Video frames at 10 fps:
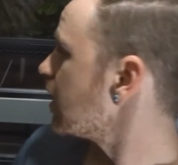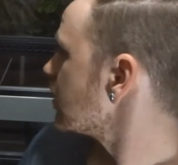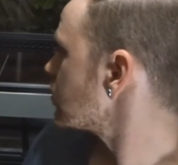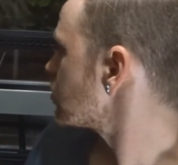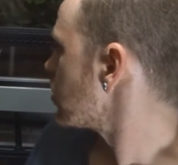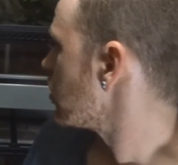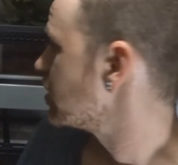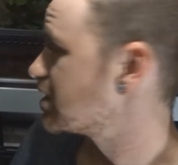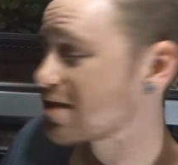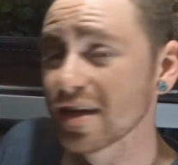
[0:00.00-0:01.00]
So
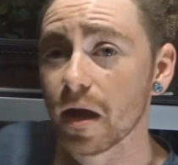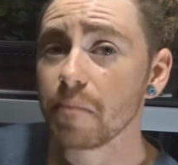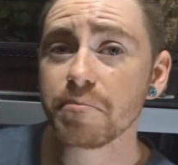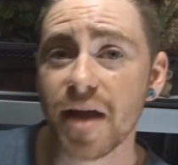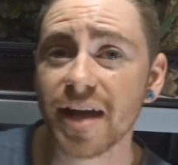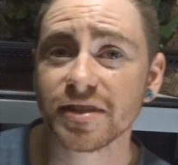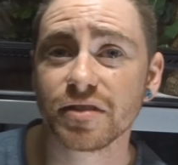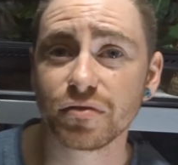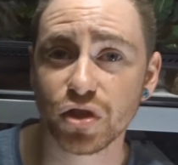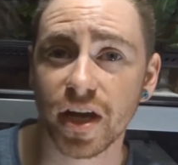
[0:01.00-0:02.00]
it's a
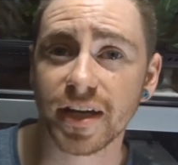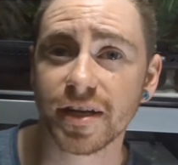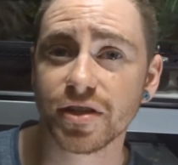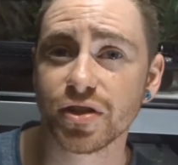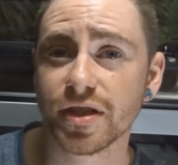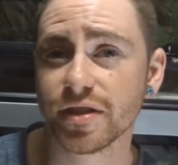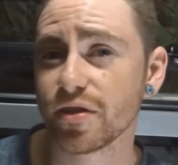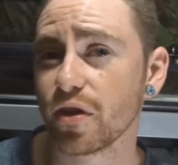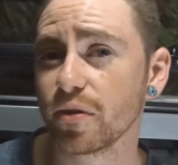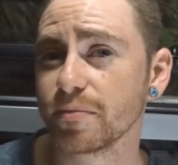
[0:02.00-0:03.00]
massive change in
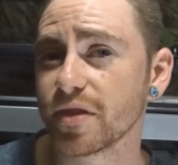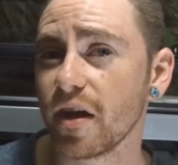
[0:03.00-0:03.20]
terms